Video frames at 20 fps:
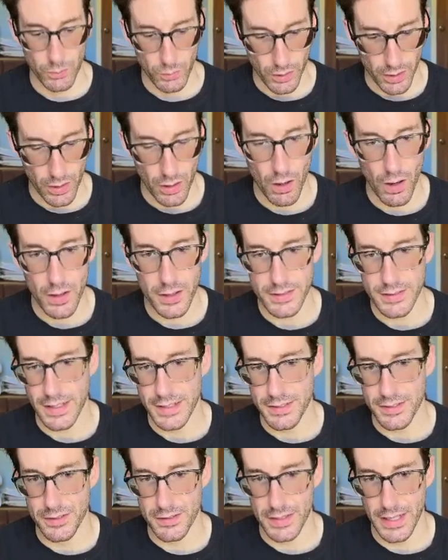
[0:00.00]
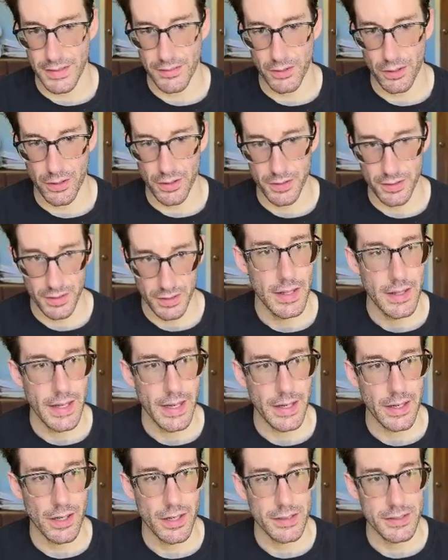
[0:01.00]
one of the hardest lessons I've learned
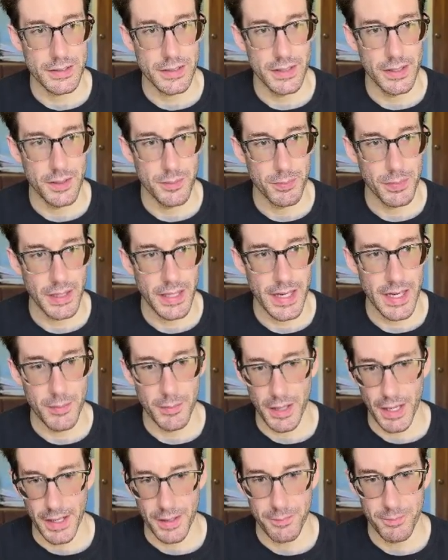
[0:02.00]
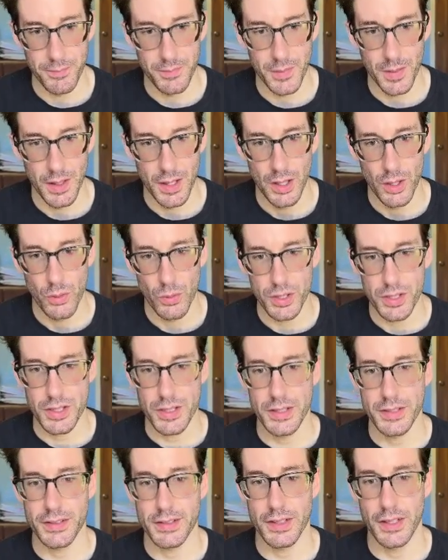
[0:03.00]
that costed plenty of money, which
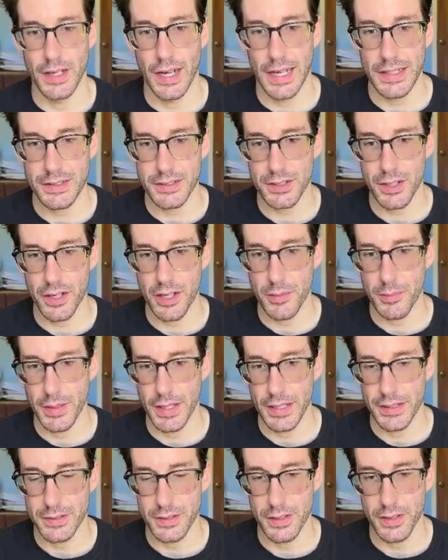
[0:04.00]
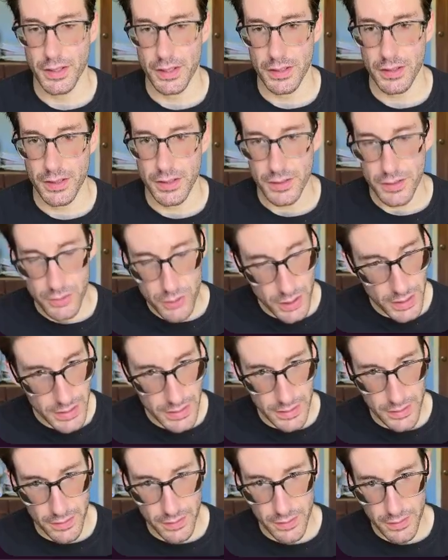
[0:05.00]
is not starting big. So the, the trick
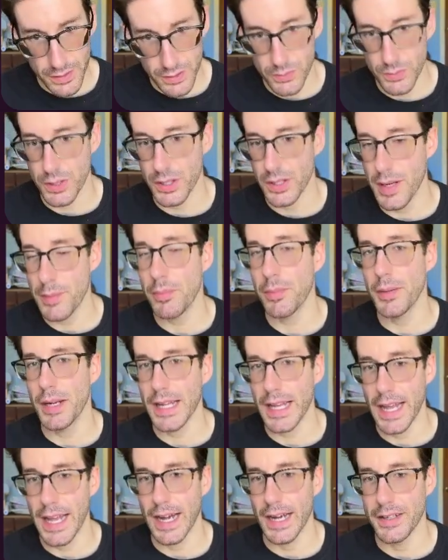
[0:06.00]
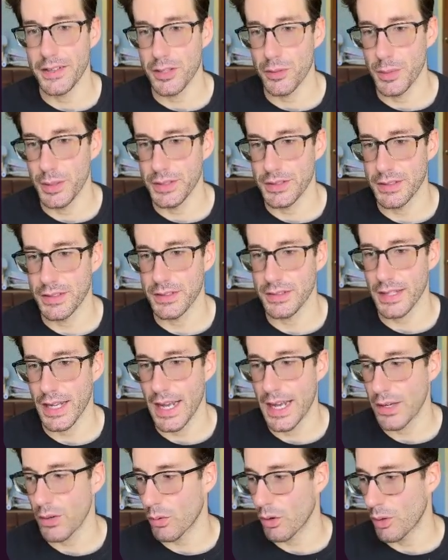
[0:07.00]
here is when you're implementing A I into your business
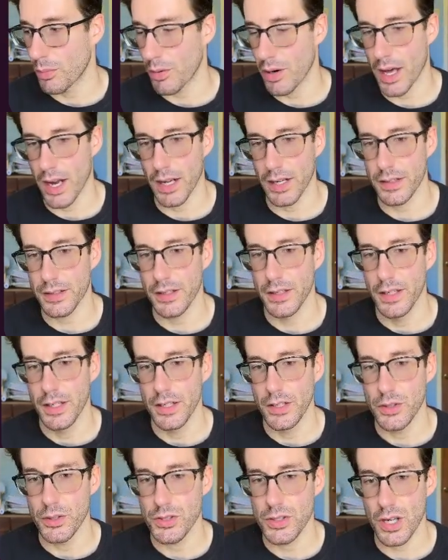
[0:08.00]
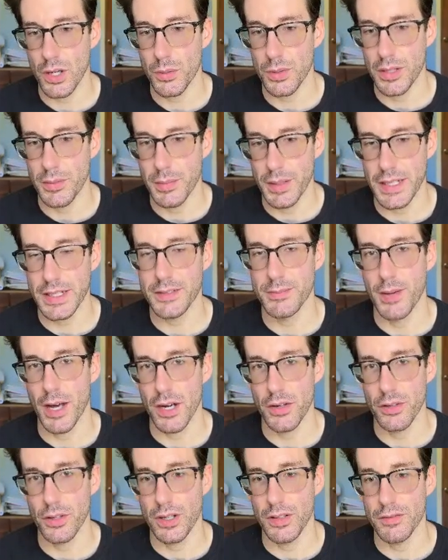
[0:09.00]
and or a product, you start with the biggest
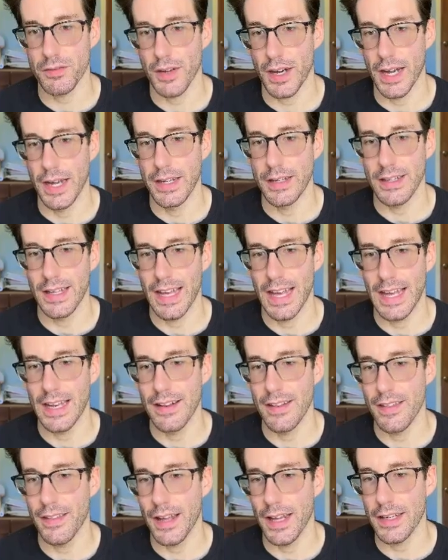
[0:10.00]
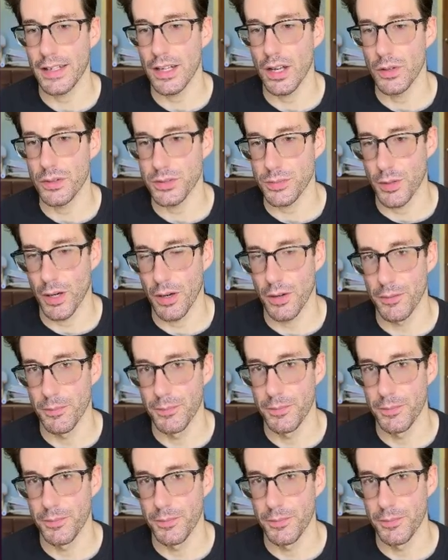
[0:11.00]
model you can find and then go small.